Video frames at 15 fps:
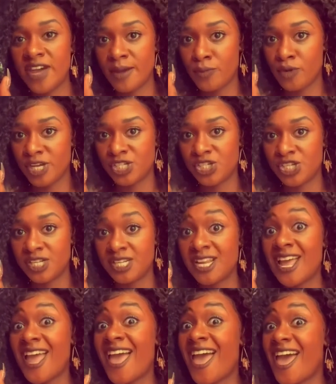vibration
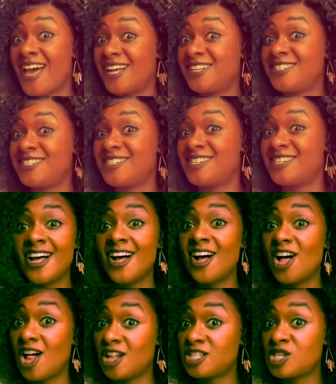and
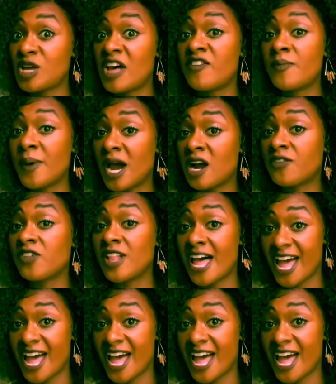also have a powerful